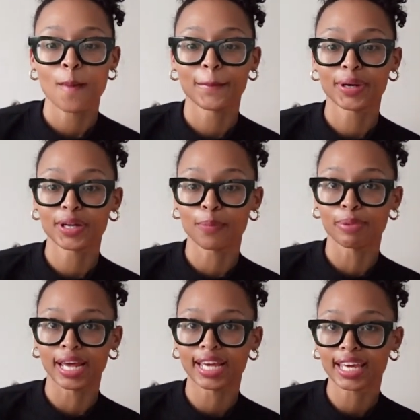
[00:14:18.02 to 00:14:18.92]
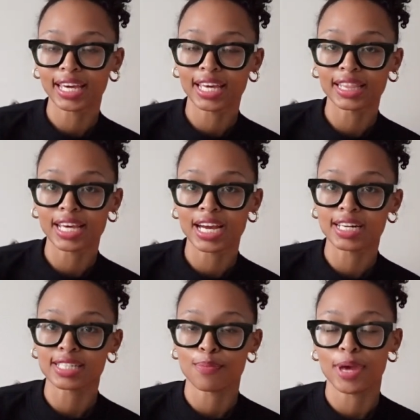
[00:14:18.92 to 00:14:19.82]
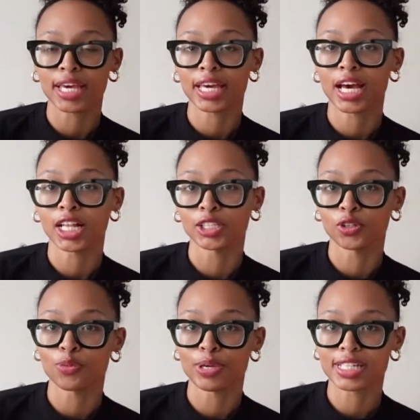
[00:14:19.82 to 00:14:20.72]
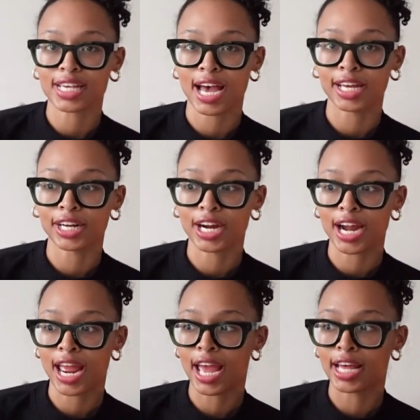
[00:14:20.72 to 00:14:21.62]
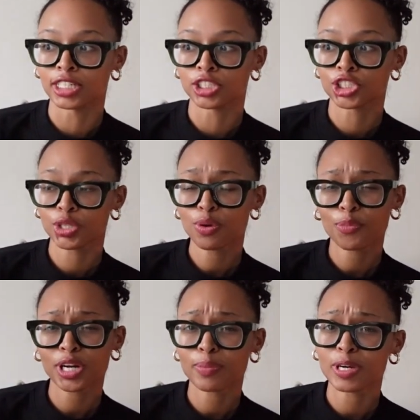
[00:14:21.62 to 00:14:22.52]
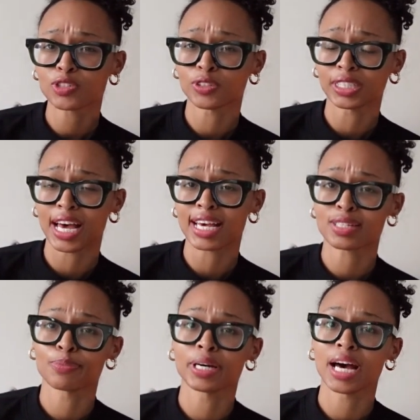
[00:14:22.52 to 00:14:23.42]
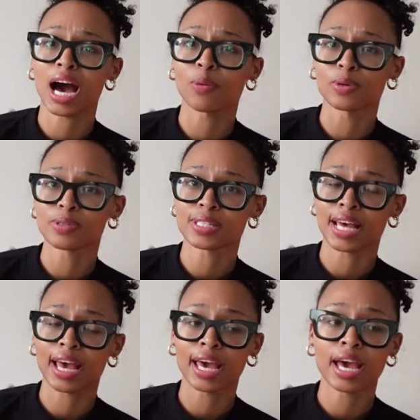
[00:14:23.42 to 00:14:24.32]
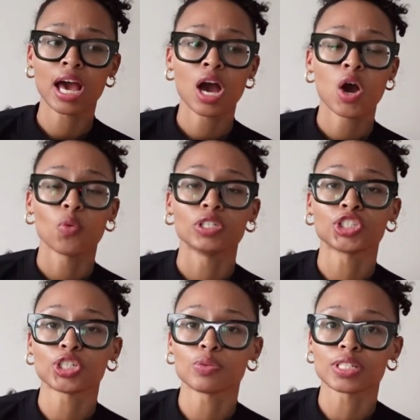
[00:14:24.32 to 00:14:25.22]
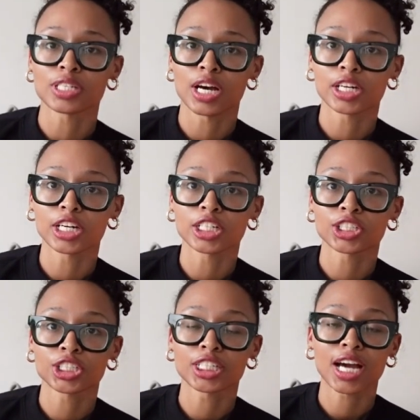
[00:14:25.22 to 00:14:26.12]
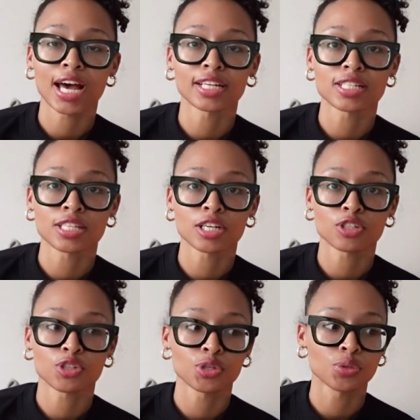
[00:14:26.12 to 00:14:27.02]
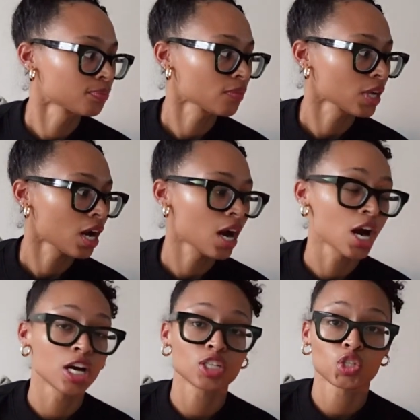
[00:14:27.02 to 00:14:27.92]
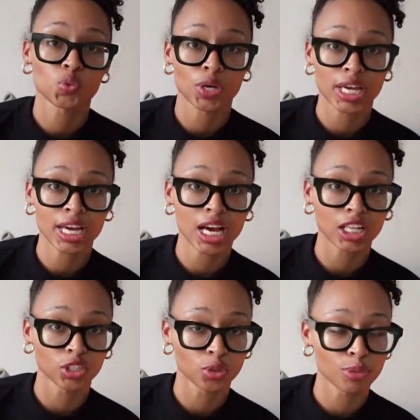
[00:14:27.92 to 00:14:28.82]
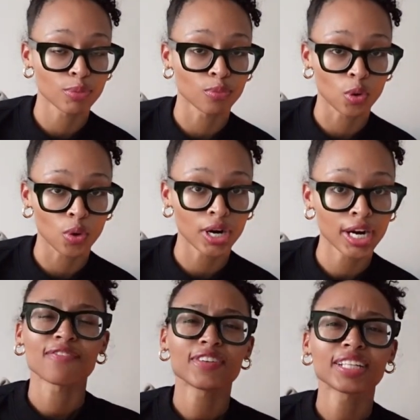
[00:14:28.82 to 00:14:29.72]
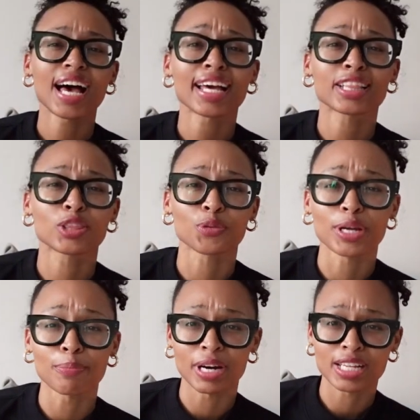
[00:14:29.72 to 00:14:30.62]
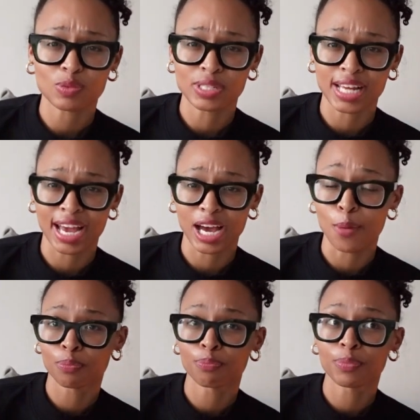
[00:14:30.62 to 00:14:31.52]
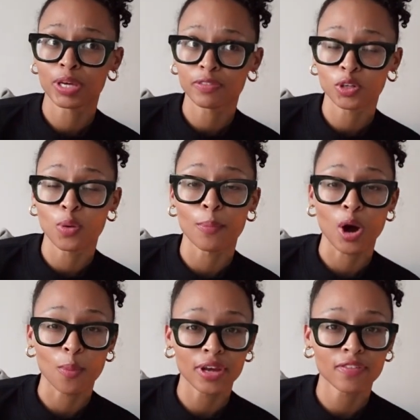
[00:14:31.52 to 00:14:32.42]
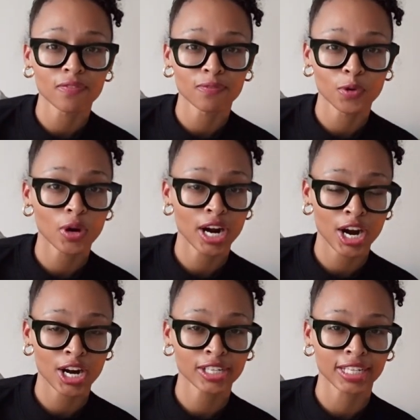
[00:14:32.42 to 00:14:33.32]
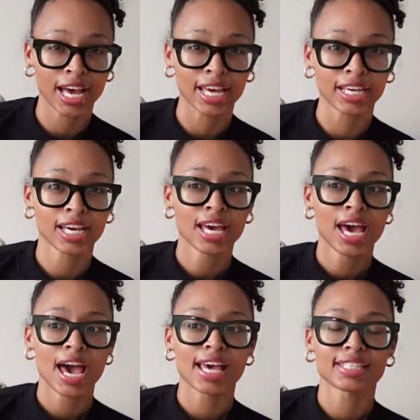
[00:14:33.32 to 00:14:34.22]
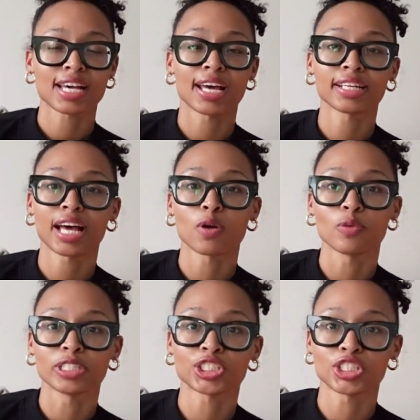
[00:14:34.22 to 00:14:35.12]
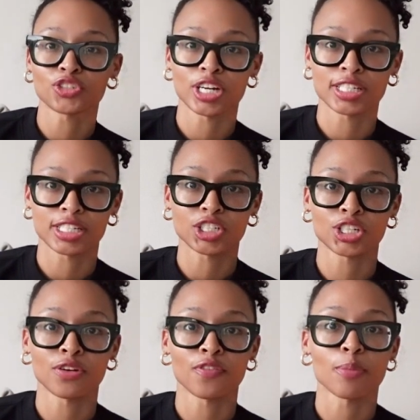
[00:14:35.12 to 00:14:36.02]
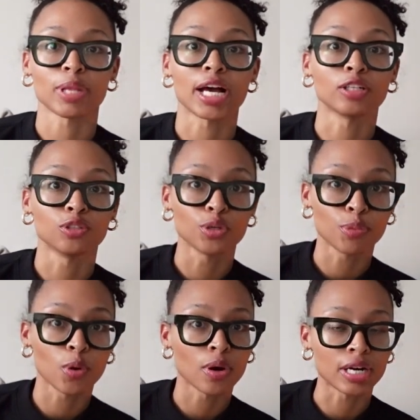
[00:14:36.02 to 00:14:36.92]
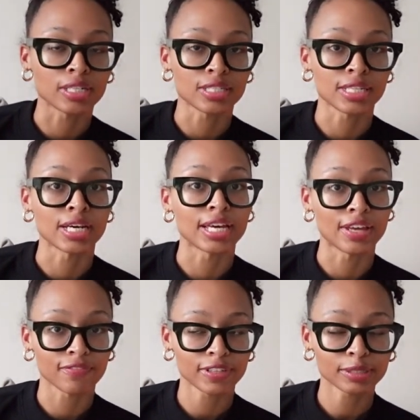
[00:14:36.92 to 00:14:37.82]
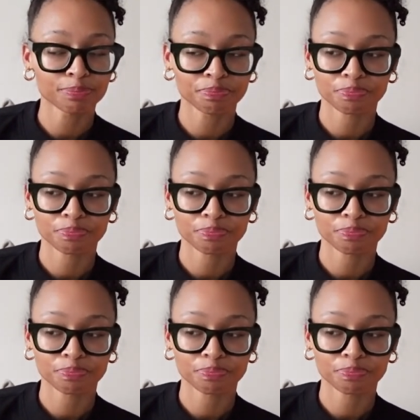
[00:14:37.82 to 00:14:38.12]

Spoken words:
put a blanket in there to make it a little bit tighter, and she would pretty much relax. But I will say when she was younger, she kind of took to her swing a little bit more. I feel like 3 months was like a pivotal moment for her. Like it's kind of like when she transitioned from like newborn to infant.